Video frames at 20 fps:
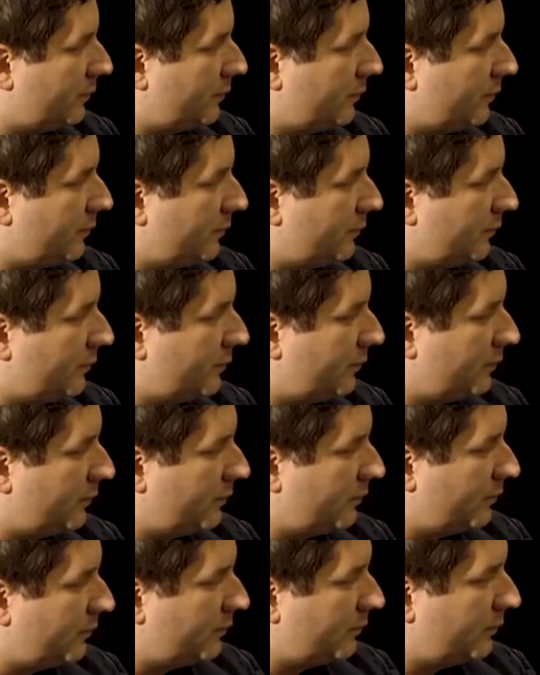
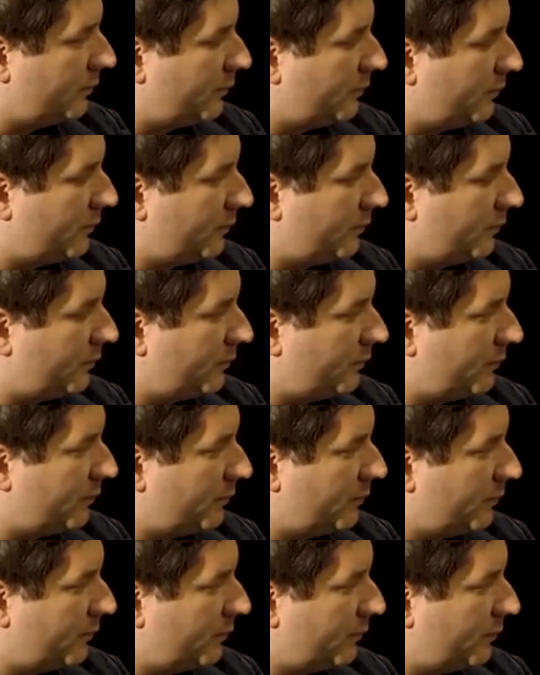
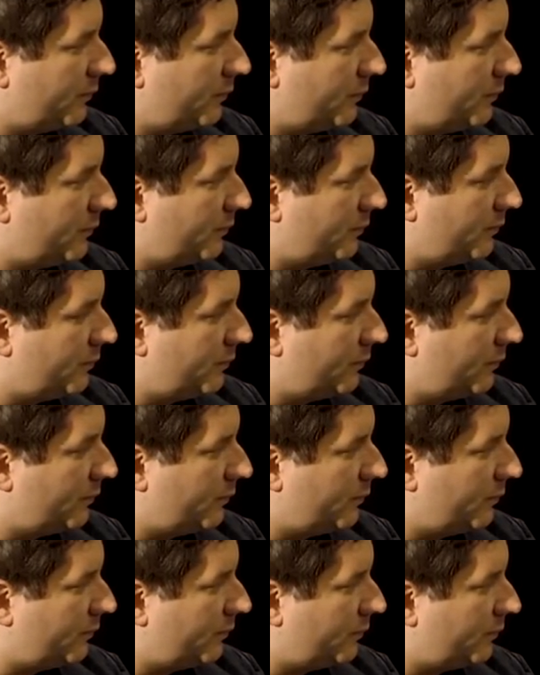
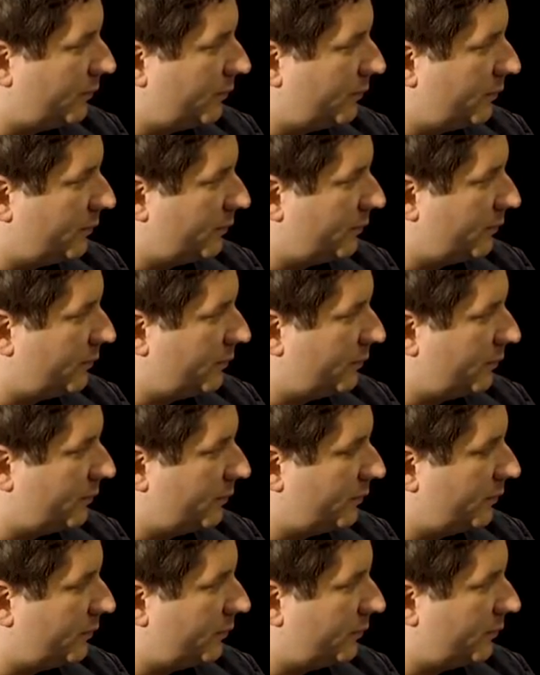
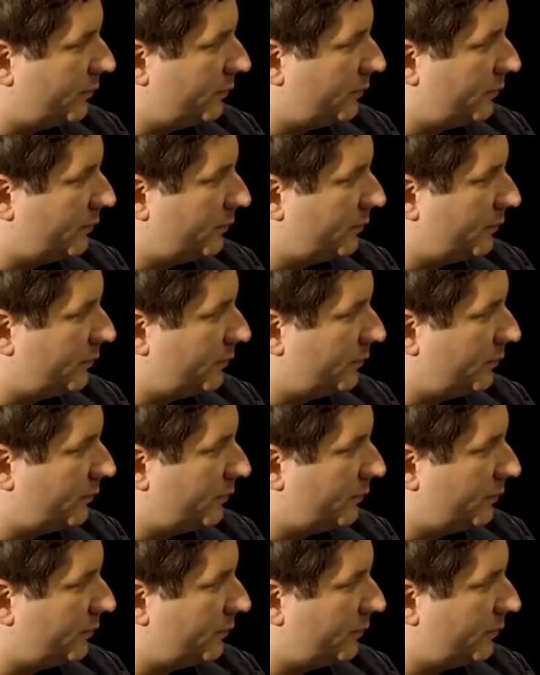(not speaking)